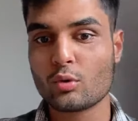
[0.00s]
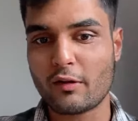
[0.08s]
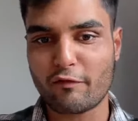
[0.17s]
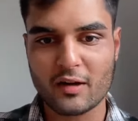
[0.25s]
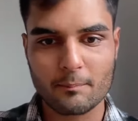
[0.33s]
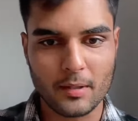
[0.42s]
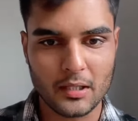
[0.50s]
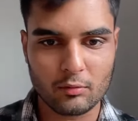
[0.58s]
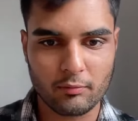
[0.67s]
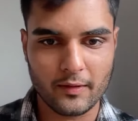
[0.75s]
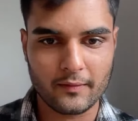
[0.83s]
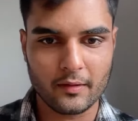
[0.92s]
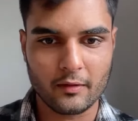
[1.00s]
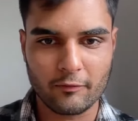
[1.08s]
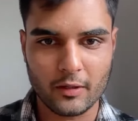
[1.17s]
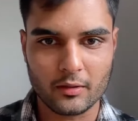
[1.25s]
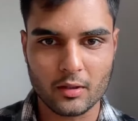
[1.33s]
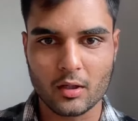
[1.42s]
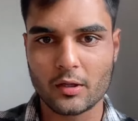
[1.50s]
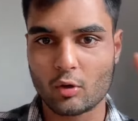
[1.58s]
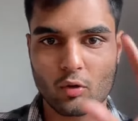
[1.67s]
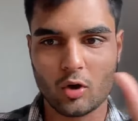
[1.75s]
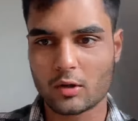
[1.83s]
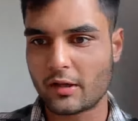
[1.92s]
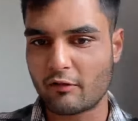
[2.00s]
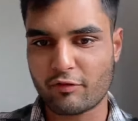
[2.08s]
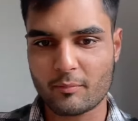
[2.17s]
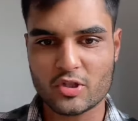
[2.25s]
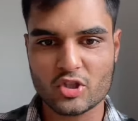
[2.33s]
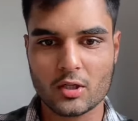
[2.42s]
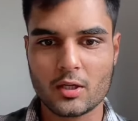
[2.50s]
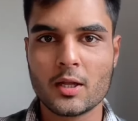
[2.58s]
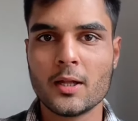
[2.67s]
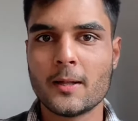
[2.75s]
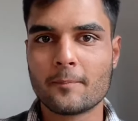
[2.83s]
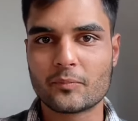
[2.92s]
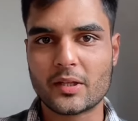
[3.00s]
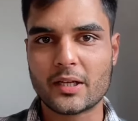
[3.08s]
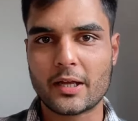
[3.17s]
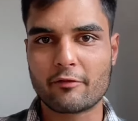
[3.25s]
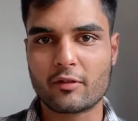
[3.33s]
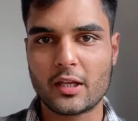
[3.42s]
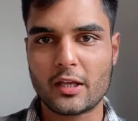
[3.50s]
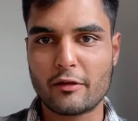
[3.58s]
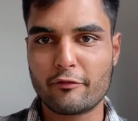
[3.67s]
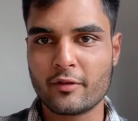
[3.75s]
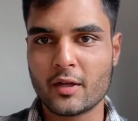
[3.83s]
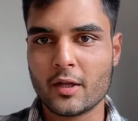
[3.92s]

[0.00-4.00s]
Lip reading: different pathways and different all the information that I have gave